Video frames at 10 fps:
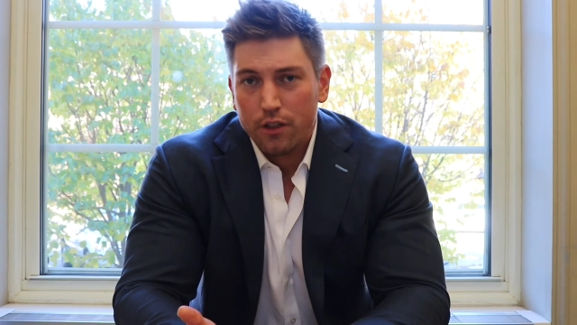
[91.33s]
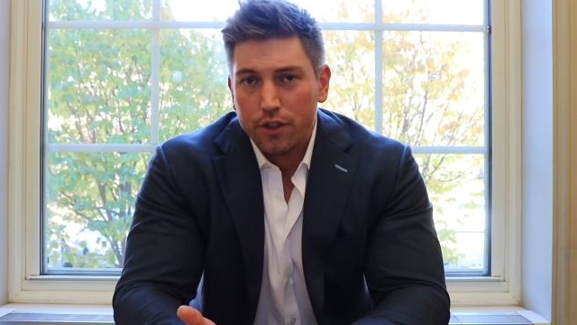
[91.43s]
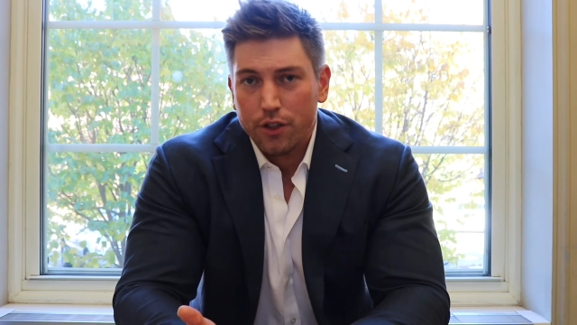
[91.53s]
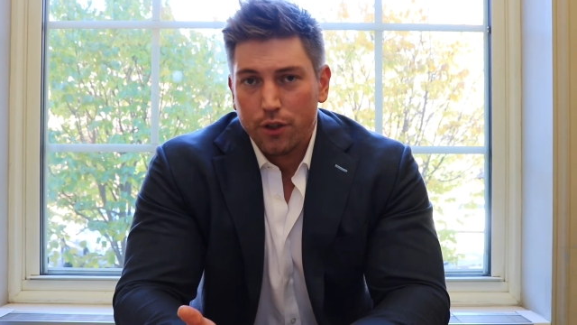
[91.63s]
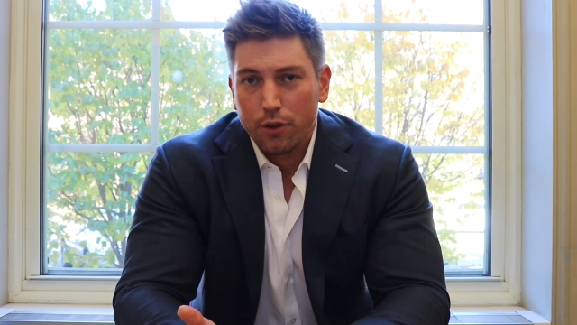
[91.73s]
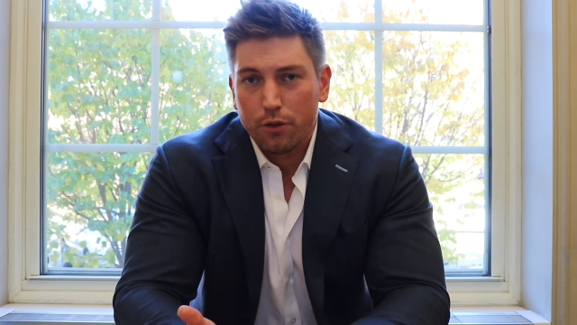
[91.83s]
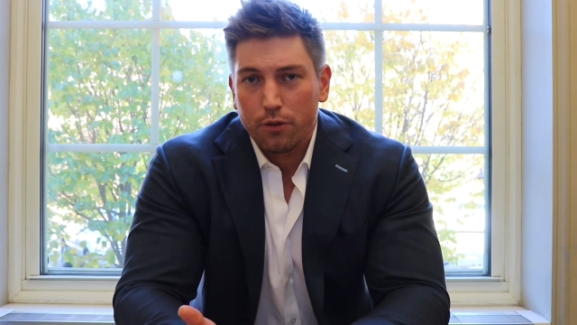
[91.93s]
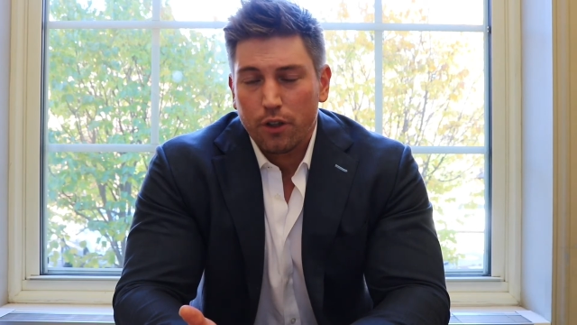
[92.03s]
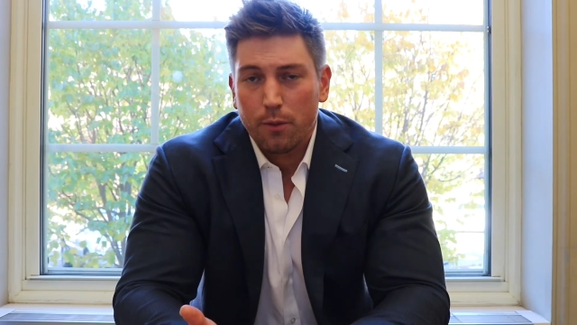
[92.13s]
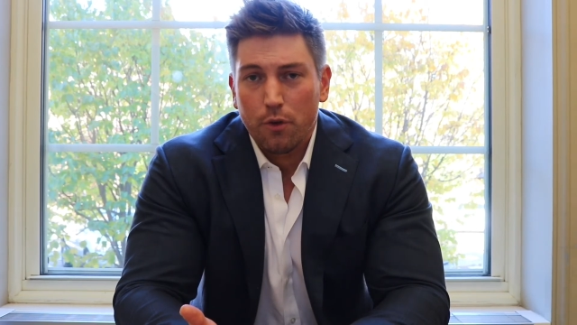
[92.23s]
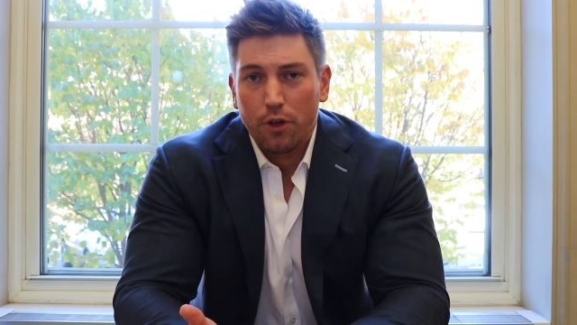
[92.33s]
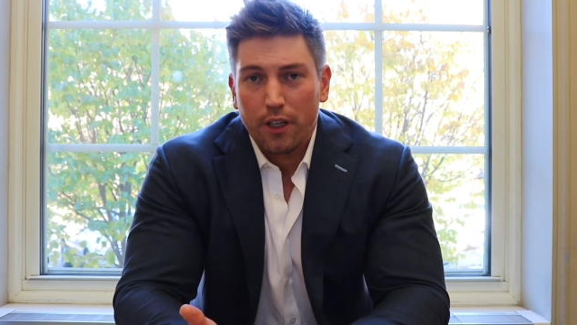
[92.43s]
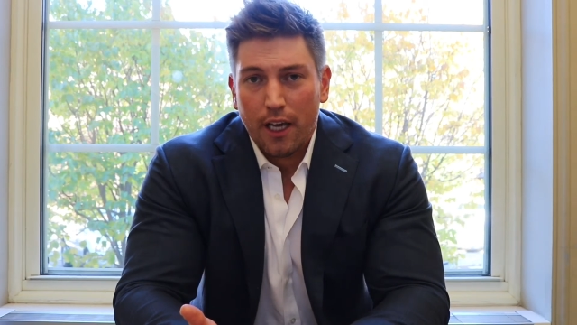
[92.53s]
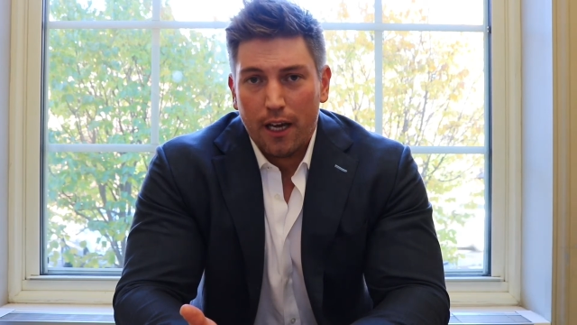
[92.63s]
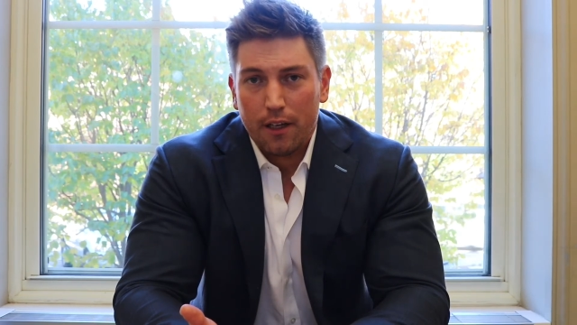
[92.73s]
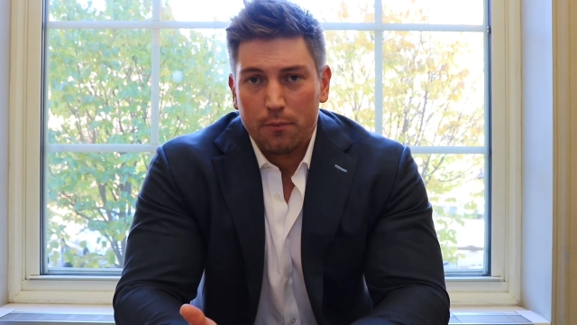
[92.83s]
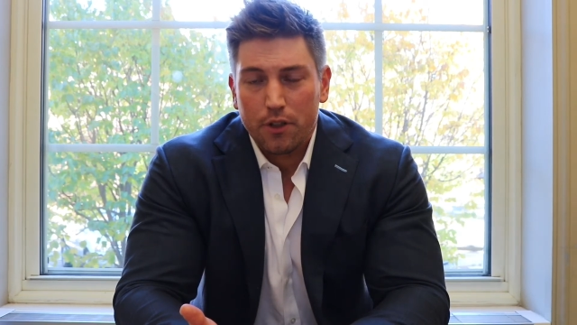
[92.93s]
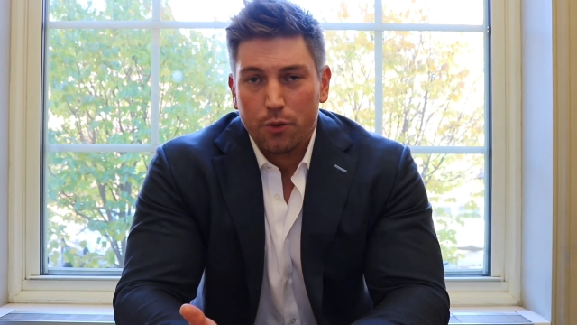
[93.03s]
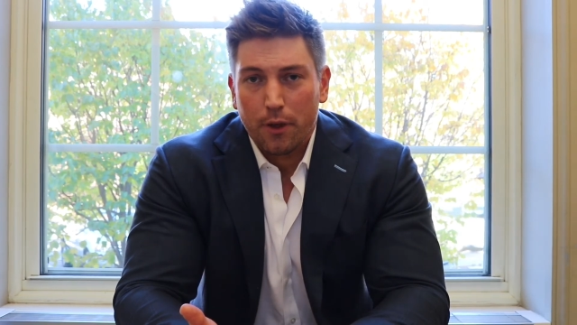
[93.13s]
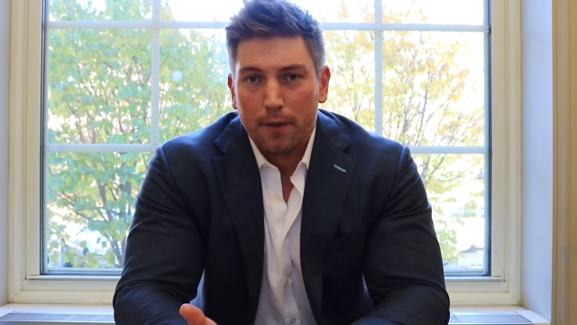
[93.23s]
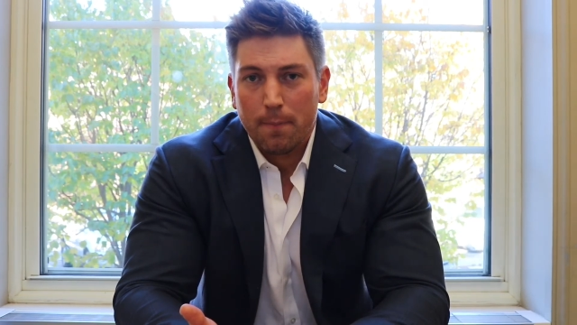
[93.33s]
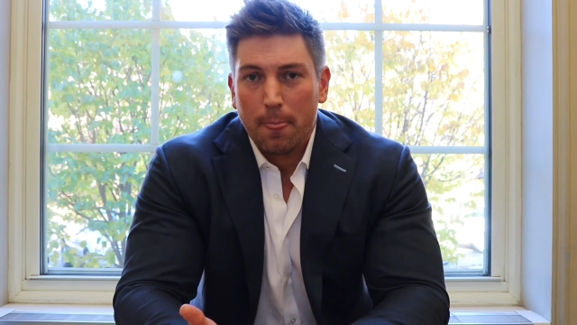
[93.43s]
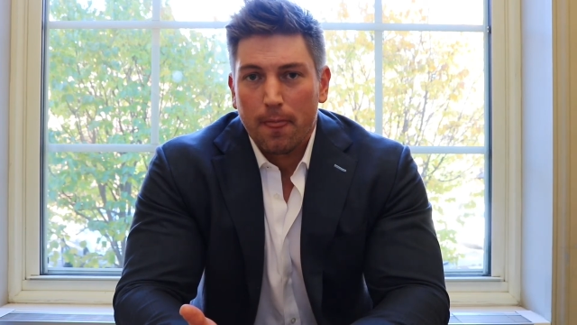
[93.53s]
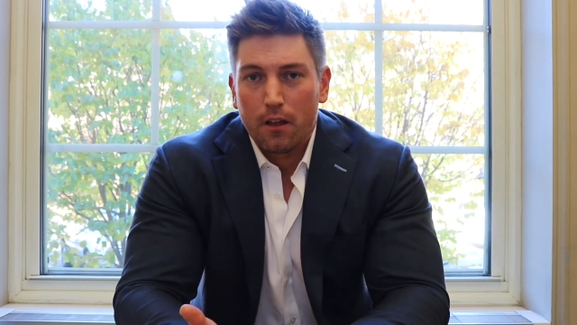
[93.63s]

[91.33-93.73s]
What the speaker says: to communicating between